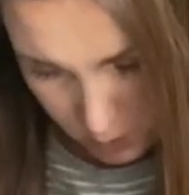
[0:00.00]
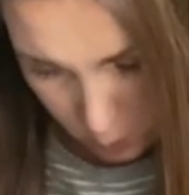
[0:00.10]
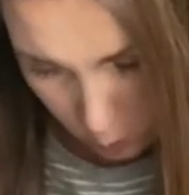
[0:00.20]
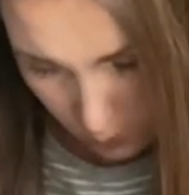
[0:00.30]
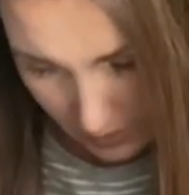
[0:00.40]

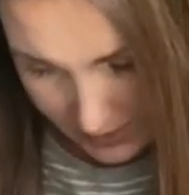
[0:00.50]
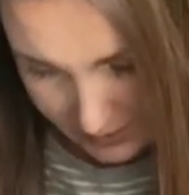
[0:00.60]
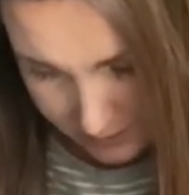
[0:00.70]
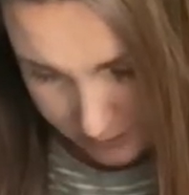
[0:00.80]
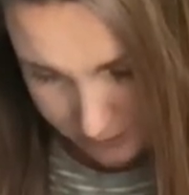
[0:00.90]

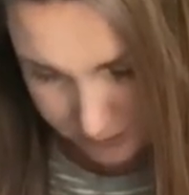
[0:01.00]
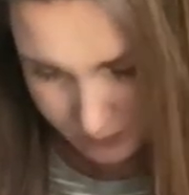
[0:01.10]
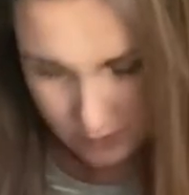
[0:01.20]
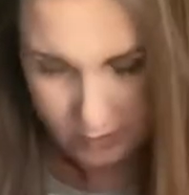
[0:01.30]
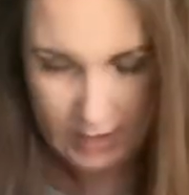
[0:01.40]
wide,
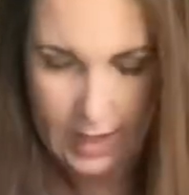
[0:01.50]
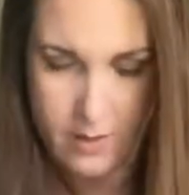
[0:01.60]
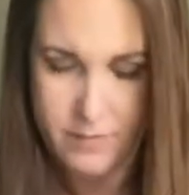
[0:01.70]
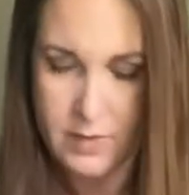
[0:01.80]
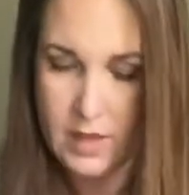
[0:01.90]

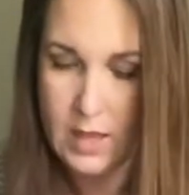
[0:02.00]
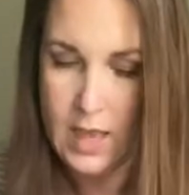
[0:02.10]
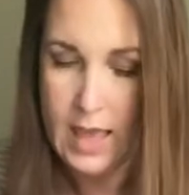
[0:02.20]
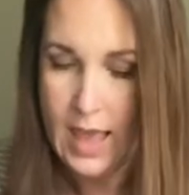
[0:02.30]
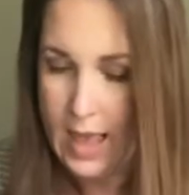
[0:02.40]
okay?
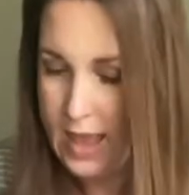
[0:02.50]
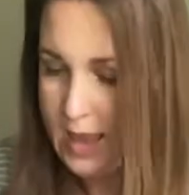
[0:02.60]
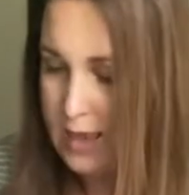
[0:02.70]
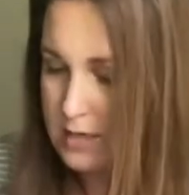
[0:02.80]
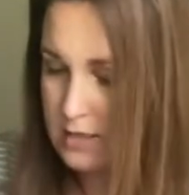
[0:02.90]

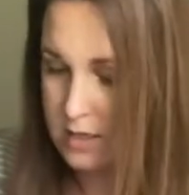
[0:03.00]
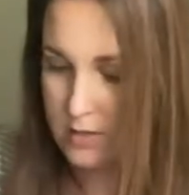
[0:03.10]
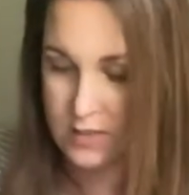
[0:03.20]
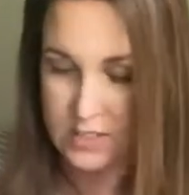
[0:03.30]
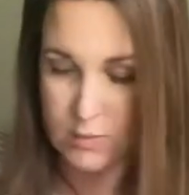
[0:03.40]
And
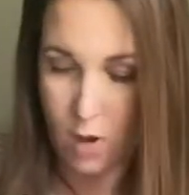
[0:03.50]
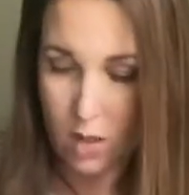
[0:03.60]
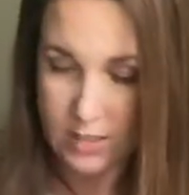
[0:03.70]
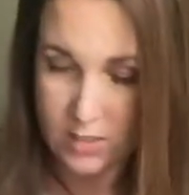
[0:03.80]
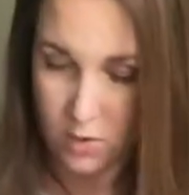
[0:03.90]
the
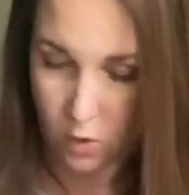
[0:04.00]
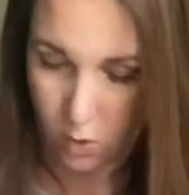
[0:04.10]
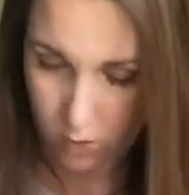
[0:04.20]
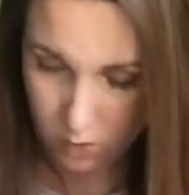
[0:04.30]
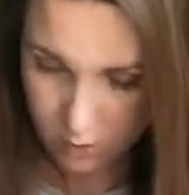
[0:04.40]
smallest
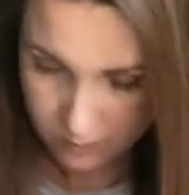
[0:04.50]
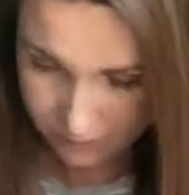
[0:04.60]
hole